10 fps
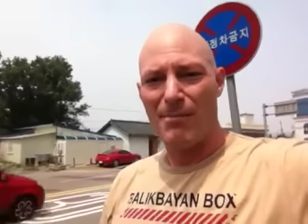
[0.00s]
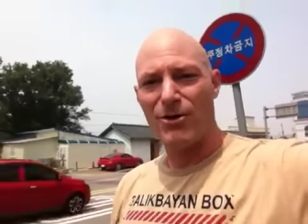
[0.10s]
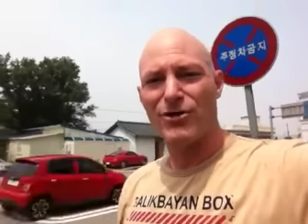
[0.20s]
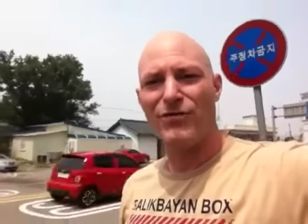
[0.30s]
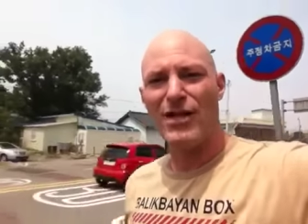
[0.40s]

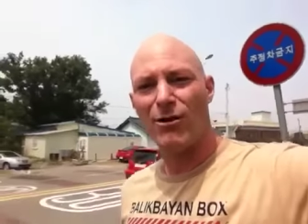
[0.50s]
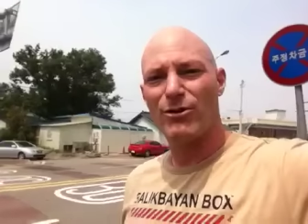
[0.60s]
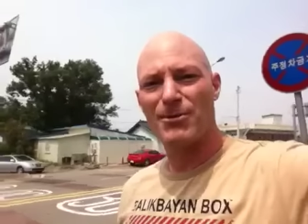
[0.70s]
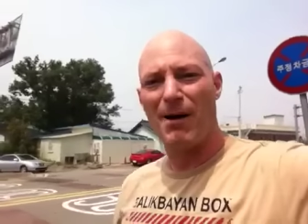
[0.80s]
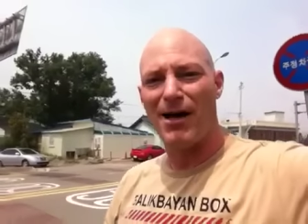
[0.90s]
post a video
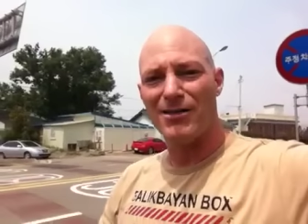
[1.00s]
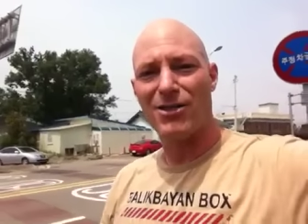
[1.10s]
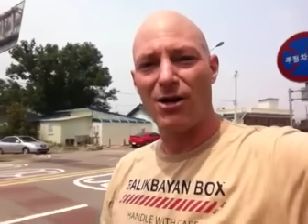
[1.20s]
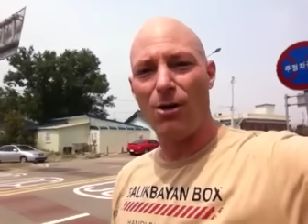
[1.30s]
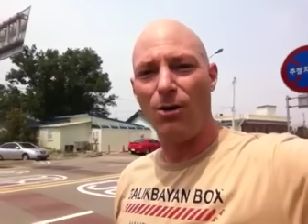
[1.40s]

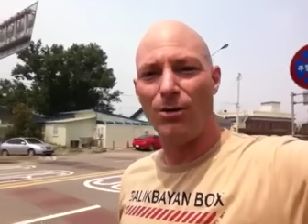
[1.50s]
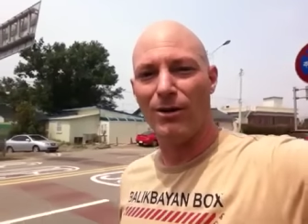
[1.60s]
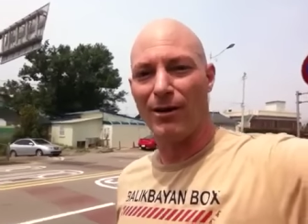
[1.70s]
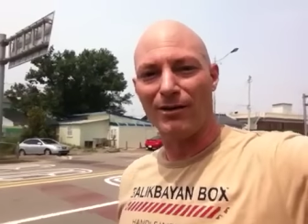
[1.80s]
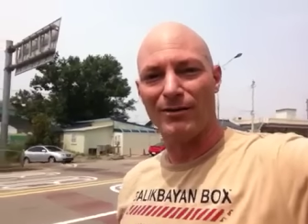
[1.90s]
response,
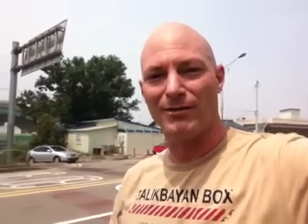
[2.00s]
or